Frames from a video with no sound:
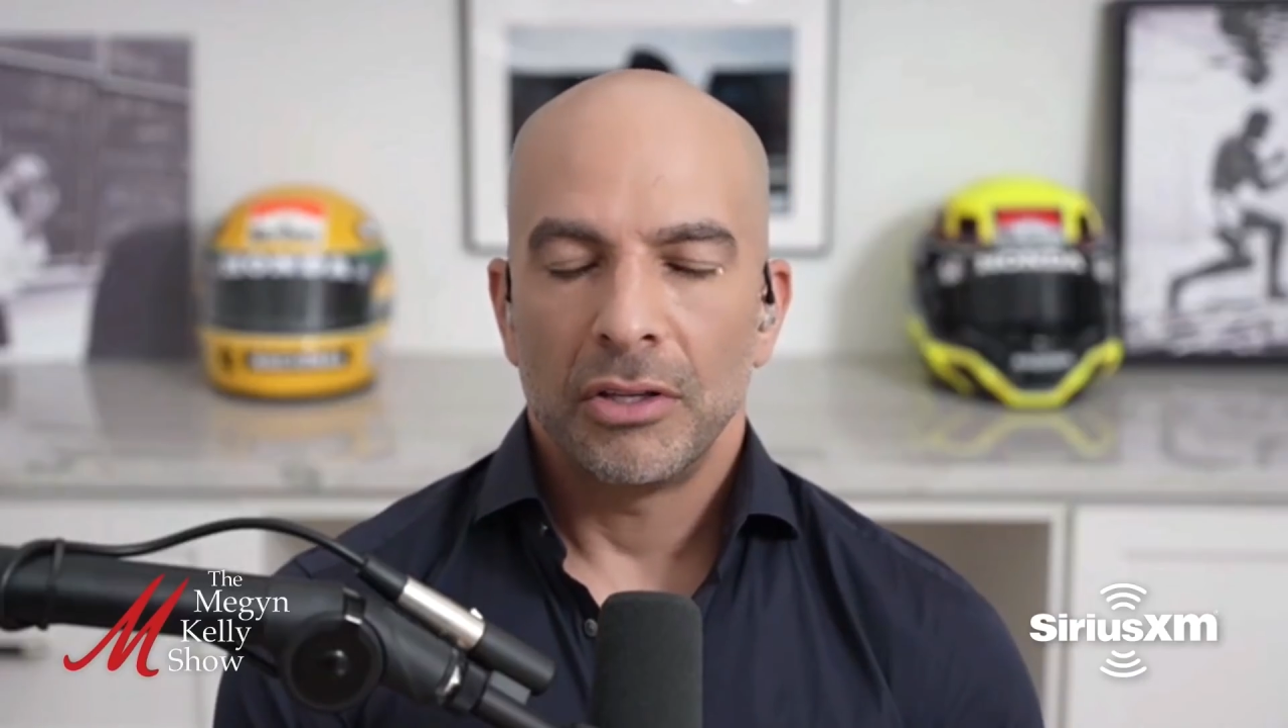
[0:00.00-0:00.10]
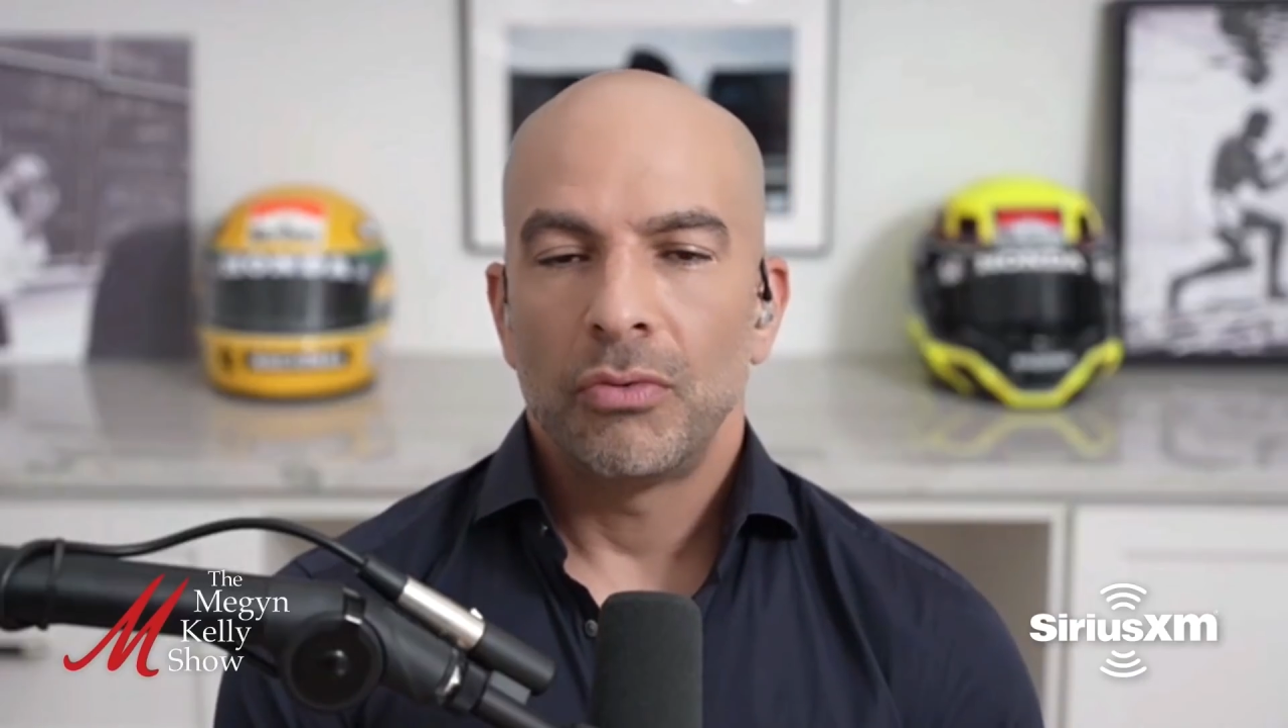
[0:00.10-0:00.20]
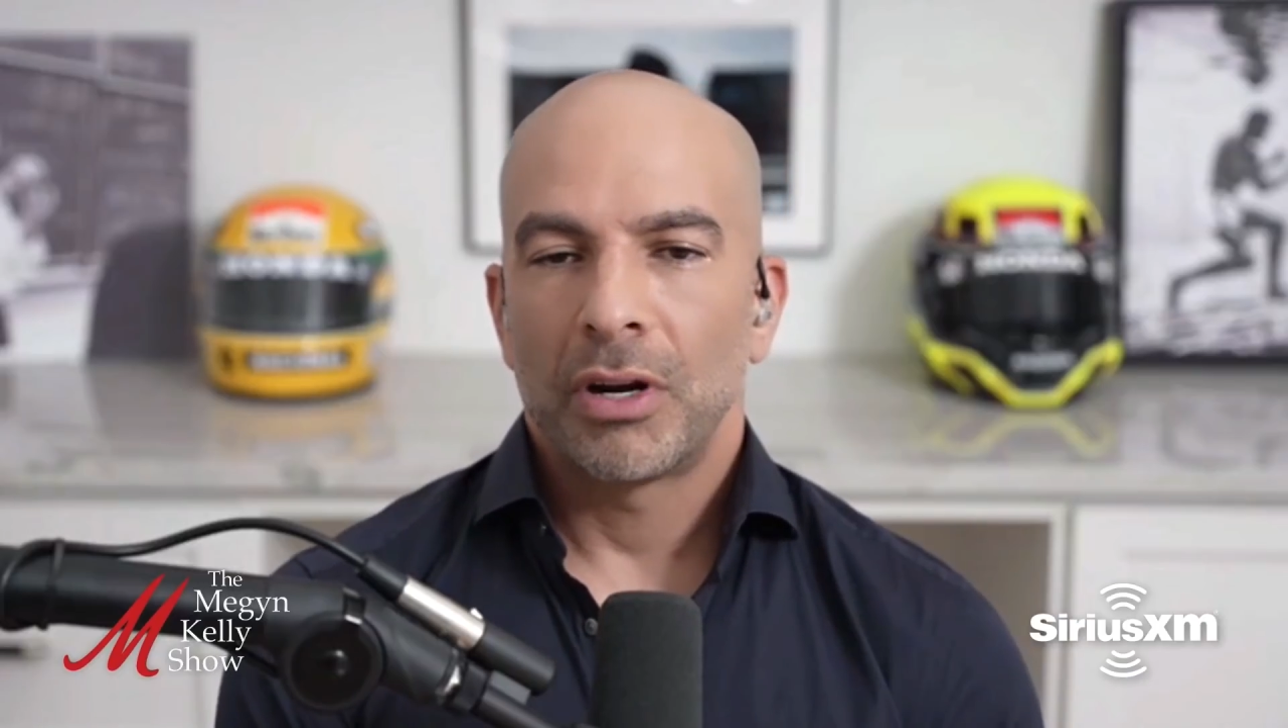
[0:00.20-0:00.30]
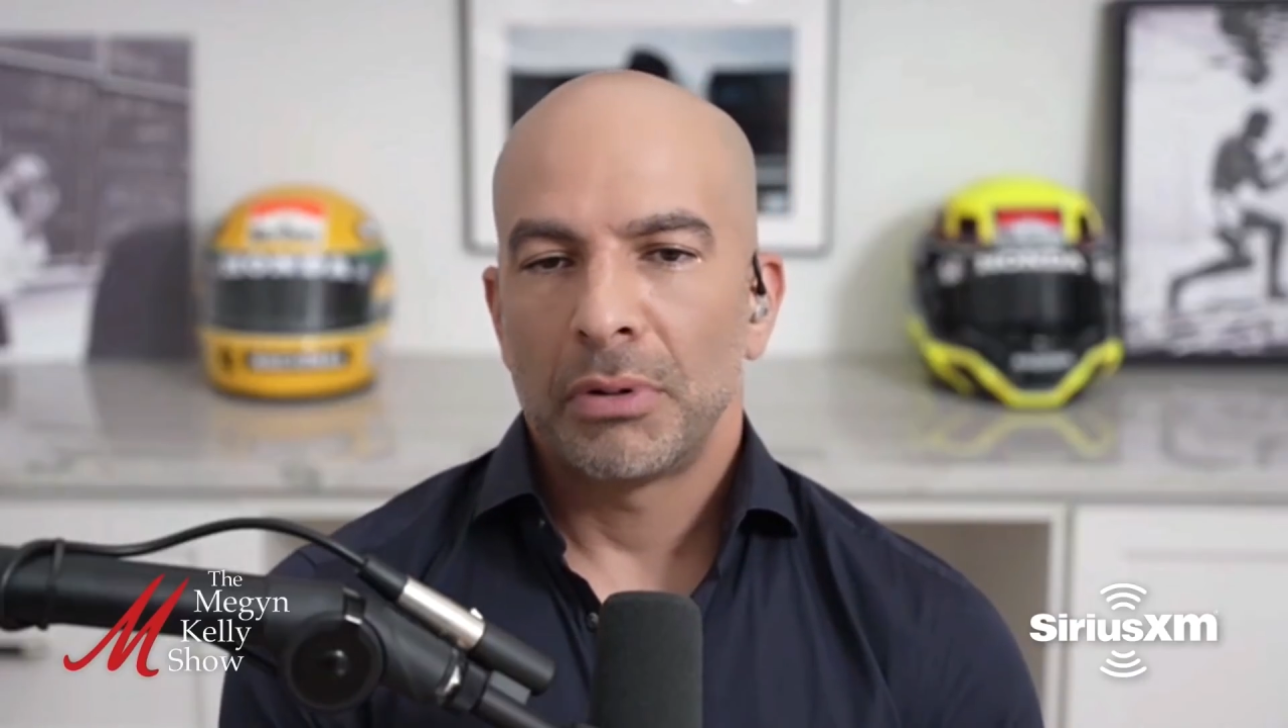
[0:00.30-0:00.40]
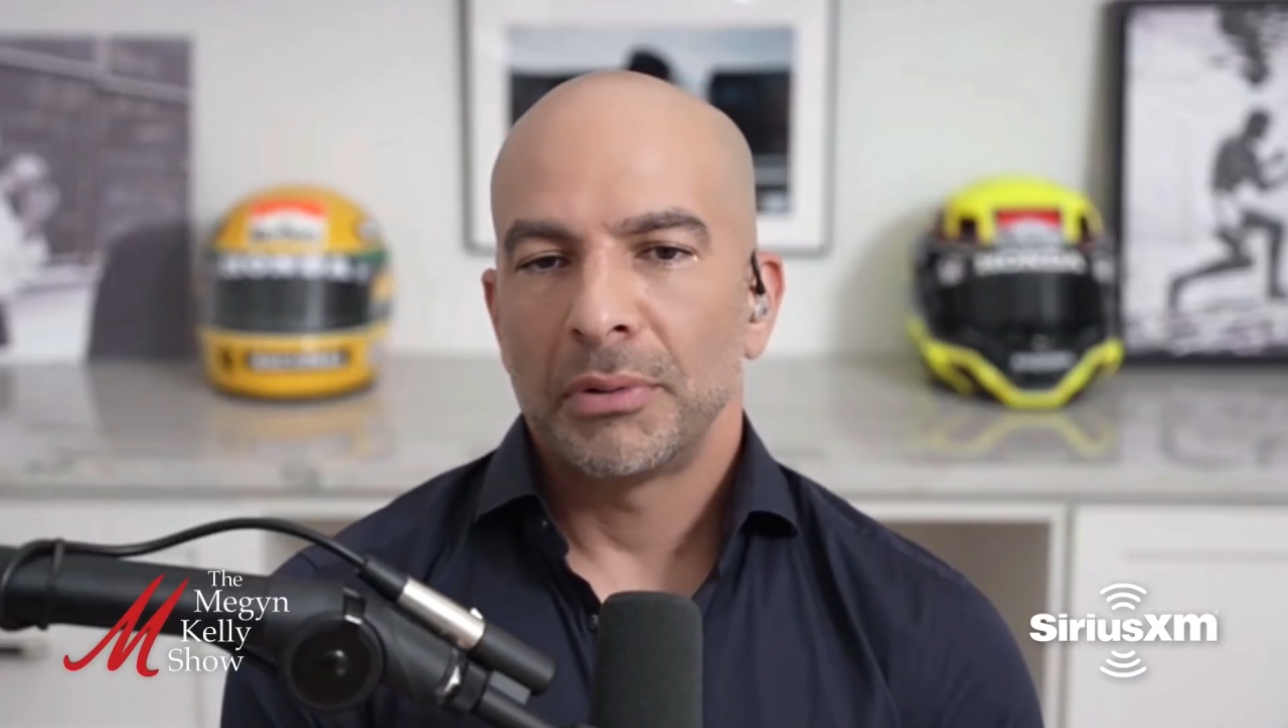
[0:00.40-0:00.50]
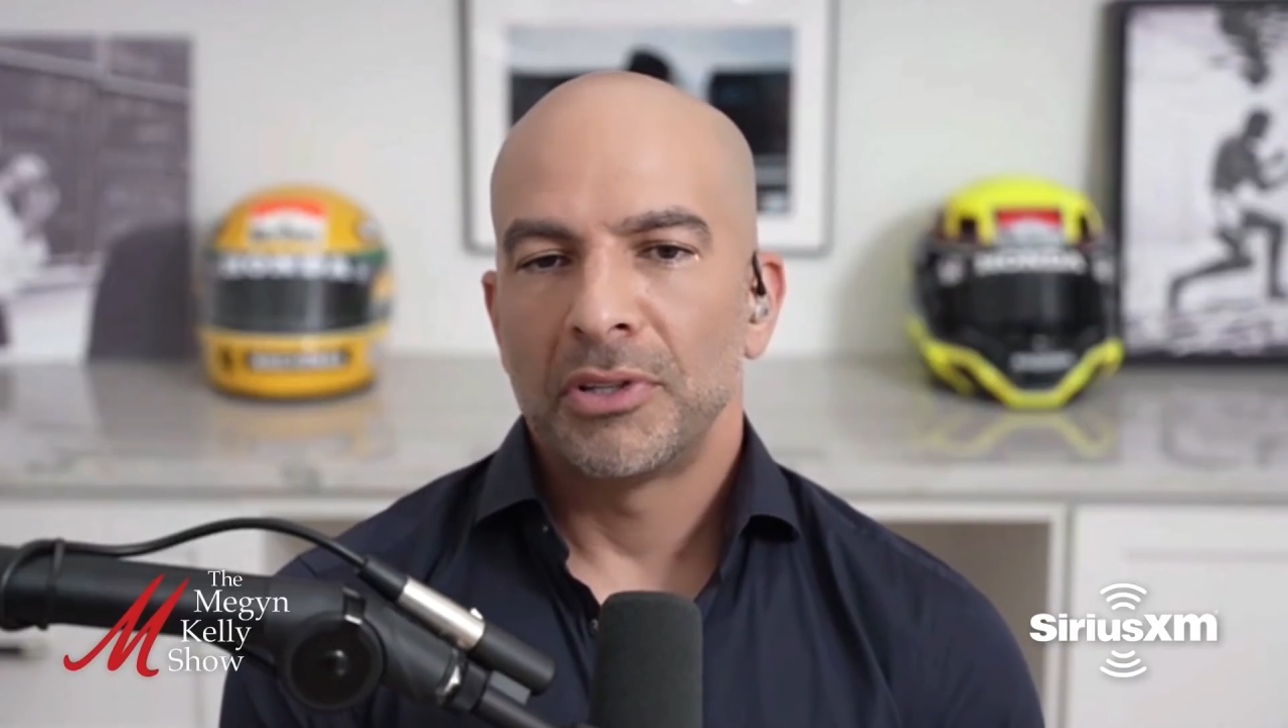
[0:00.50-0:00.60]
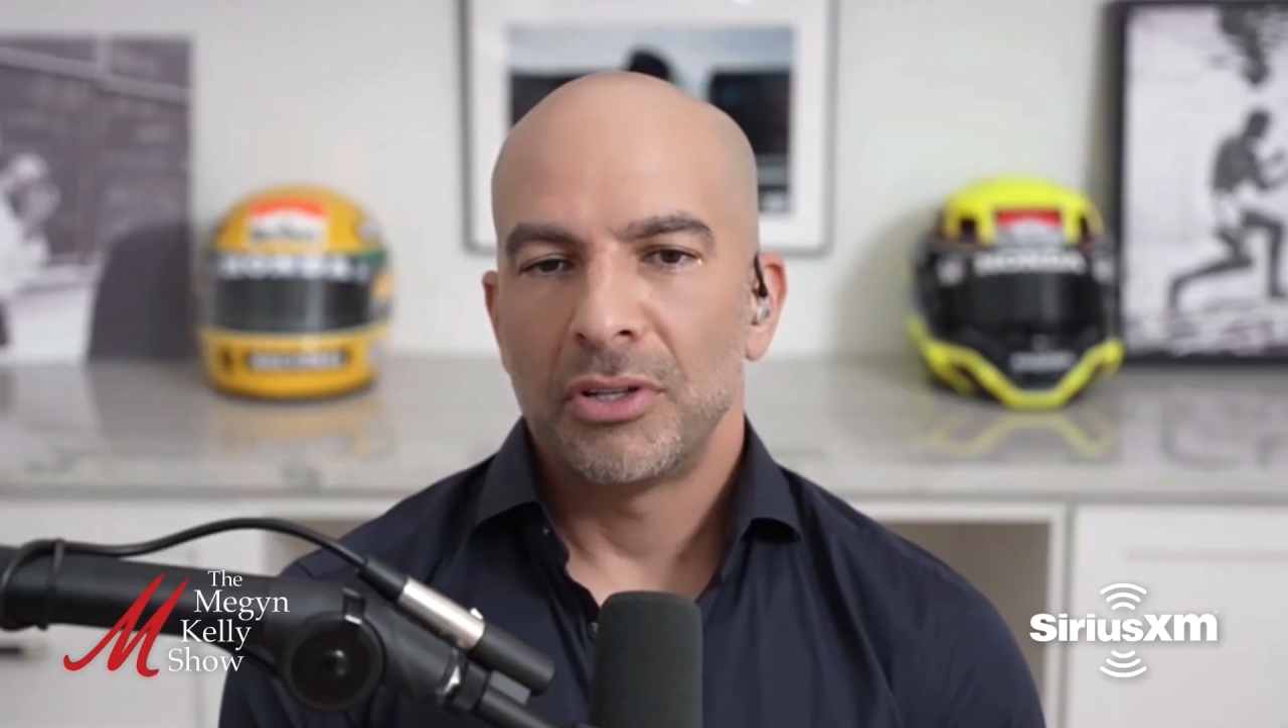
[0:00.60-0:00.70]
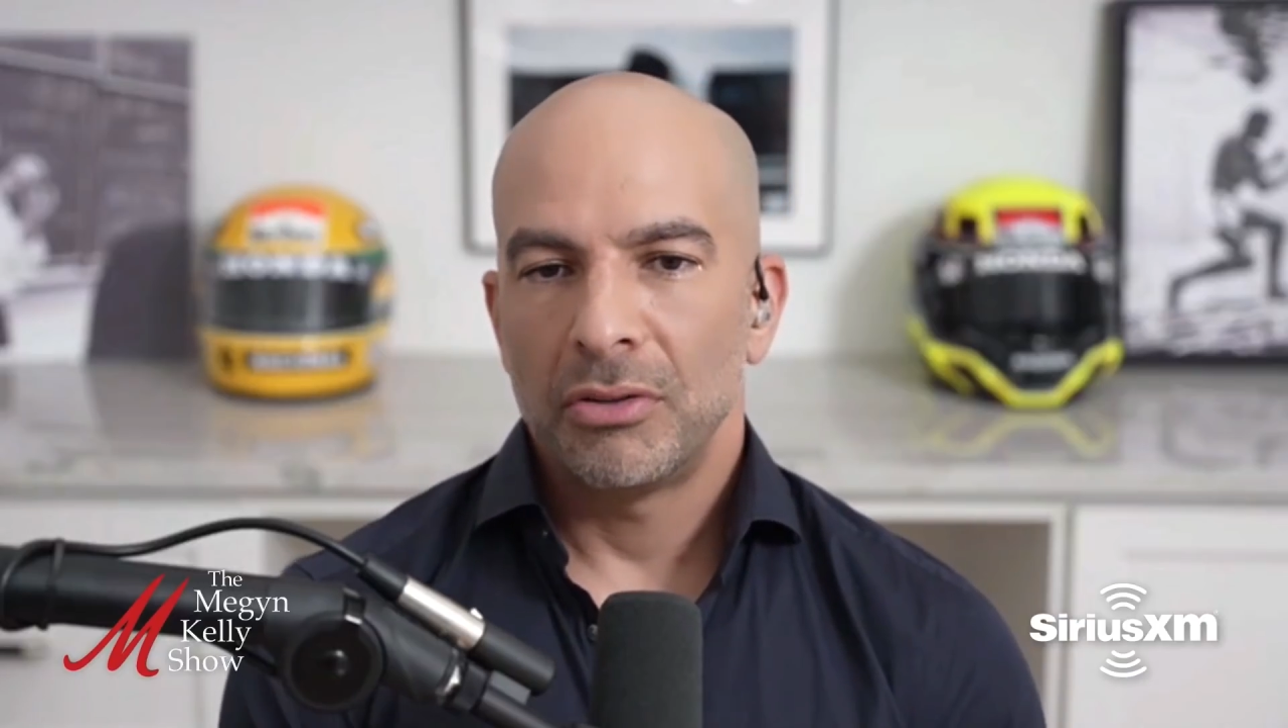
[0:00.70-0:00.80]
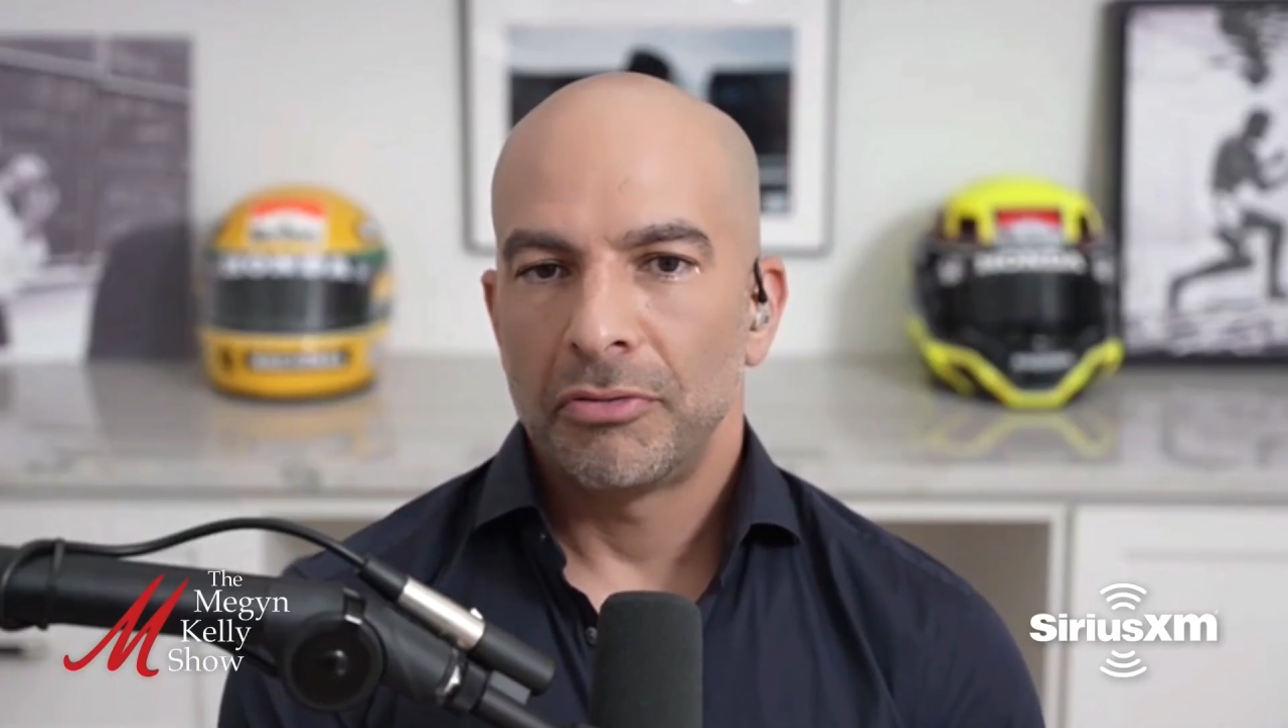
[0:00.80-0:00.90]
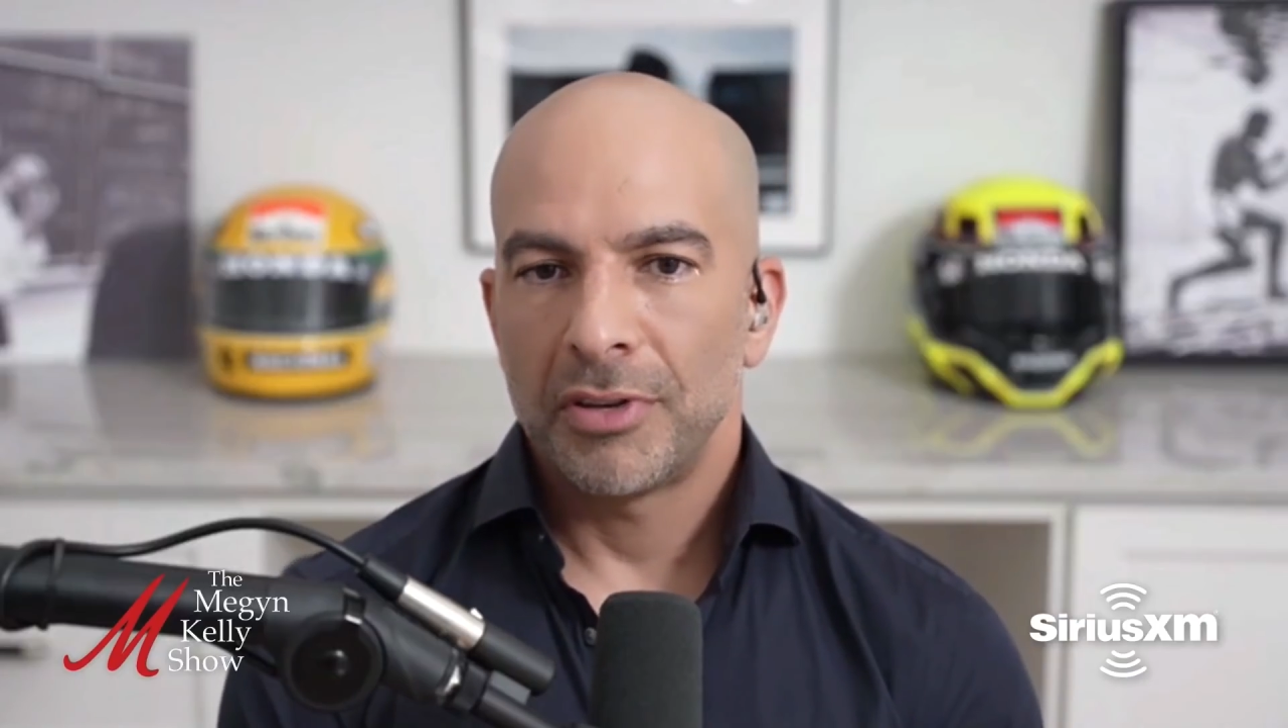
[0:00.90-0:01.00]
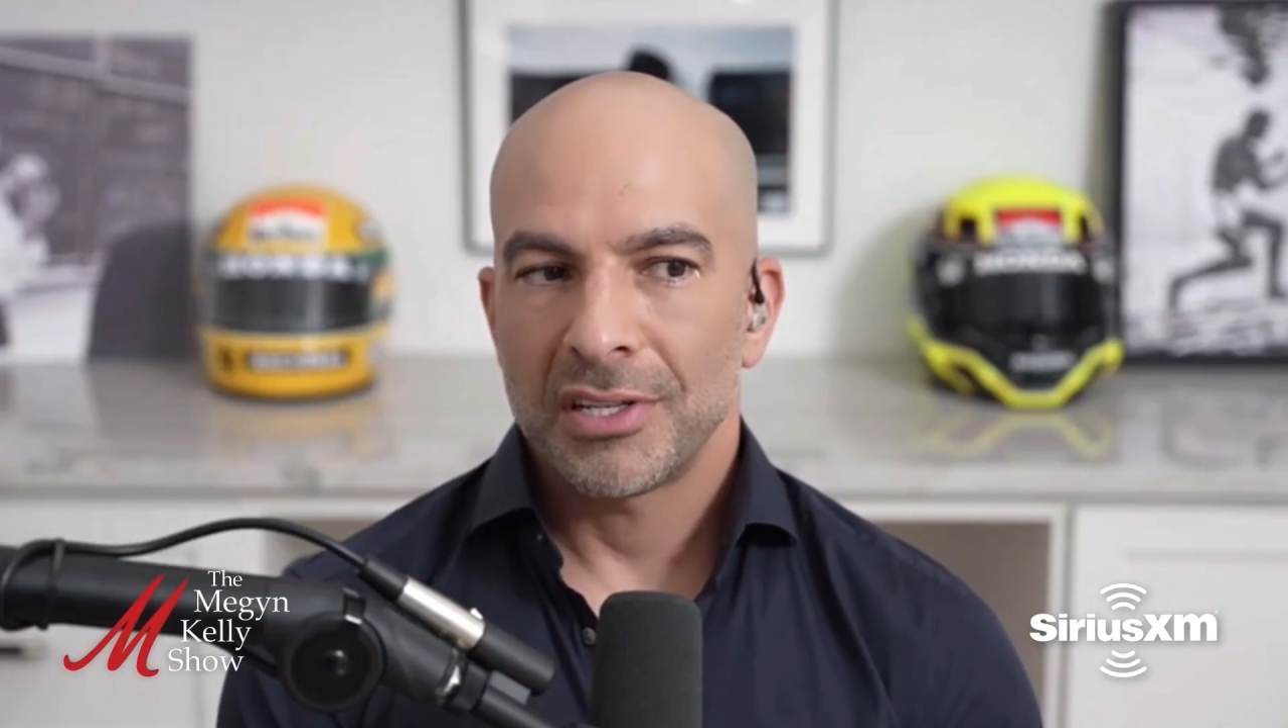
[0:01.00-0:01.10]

that you want to be able to do